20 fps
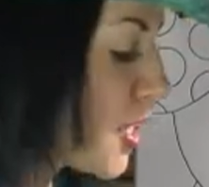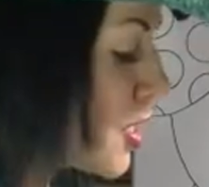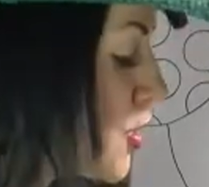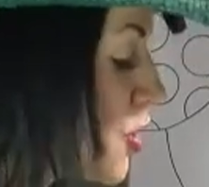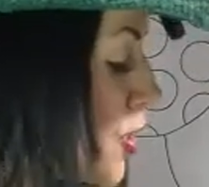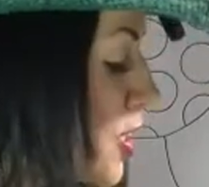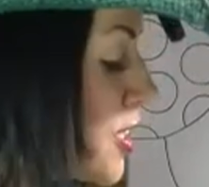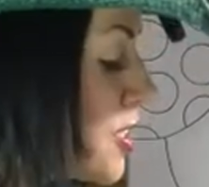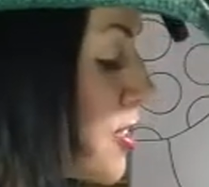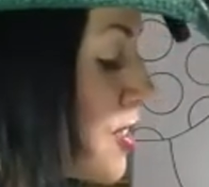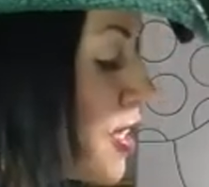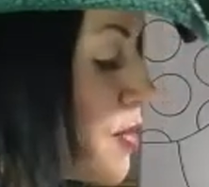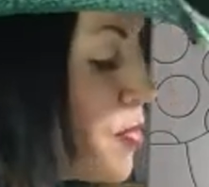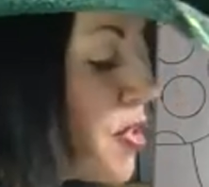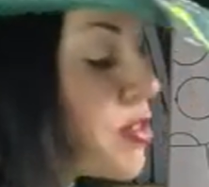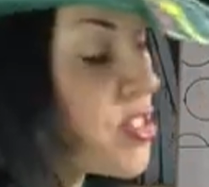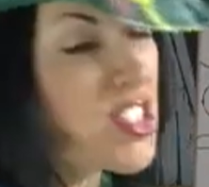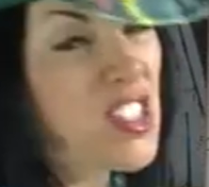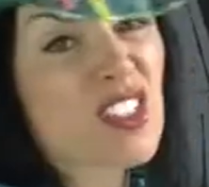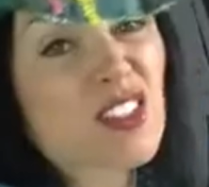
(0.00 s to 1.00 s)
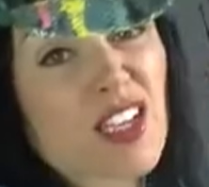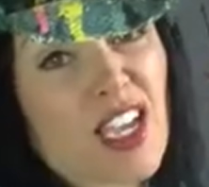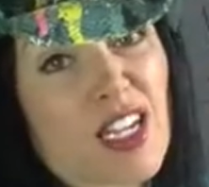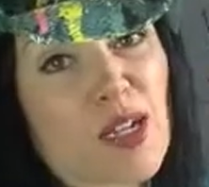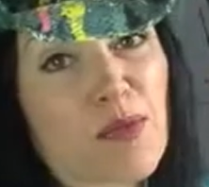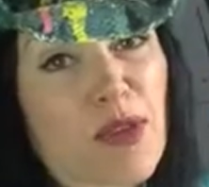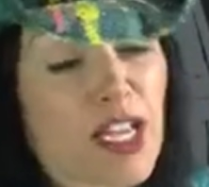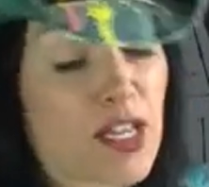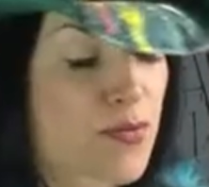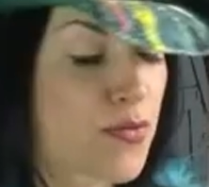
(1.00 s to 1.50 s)
You're going to see me just kind
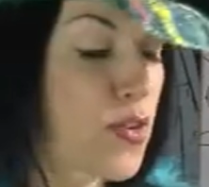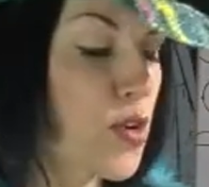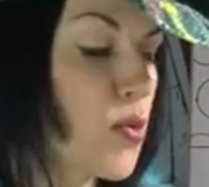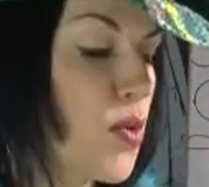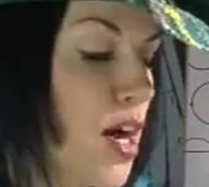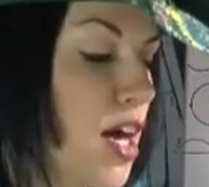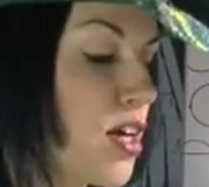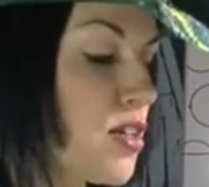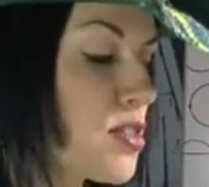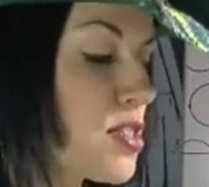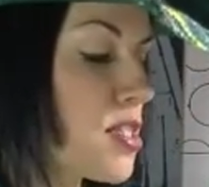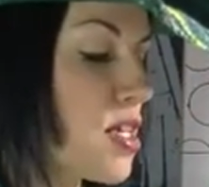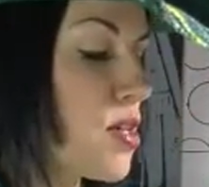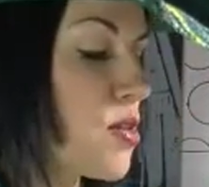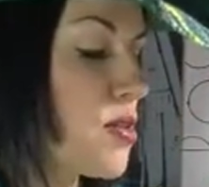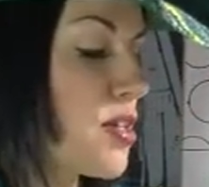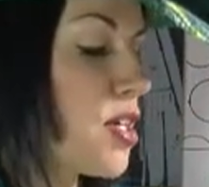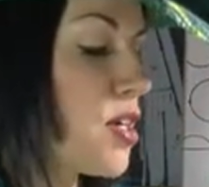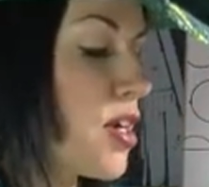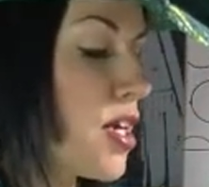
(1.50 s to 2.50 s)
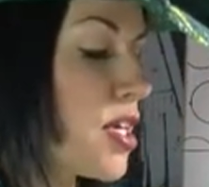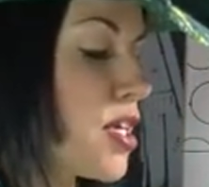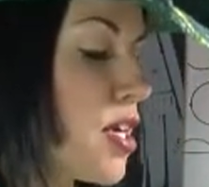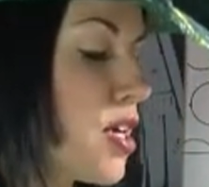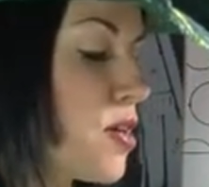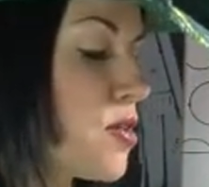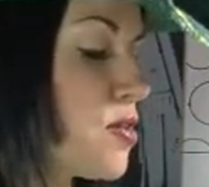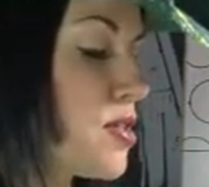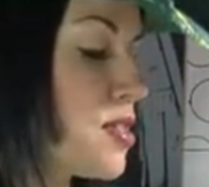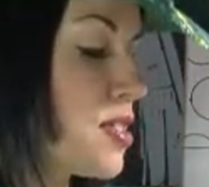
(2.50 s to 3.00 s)
of paint for a while, so here I
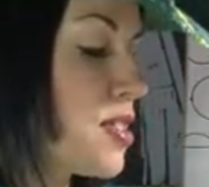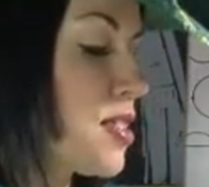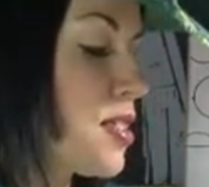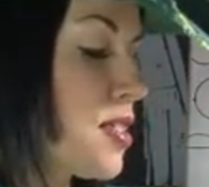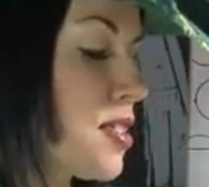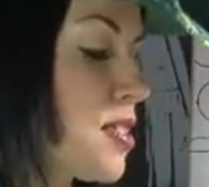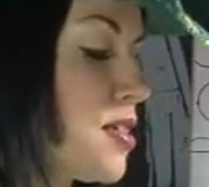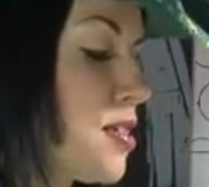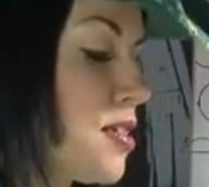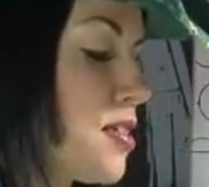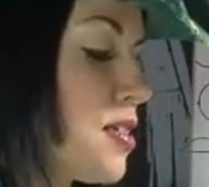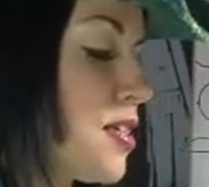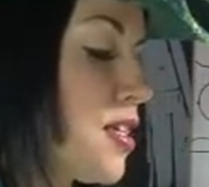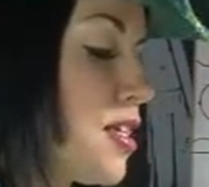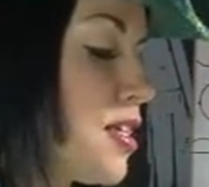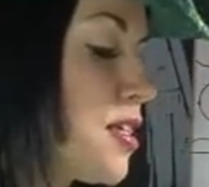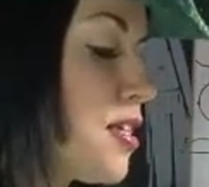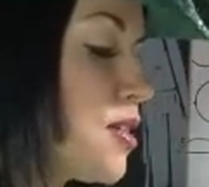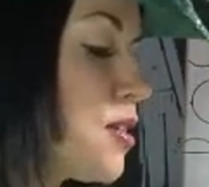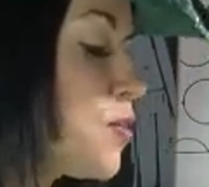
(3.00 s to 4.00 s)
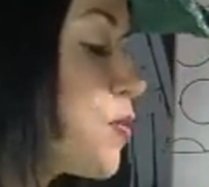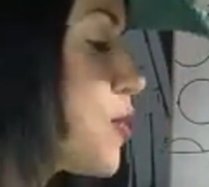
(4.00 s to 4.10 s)
go. In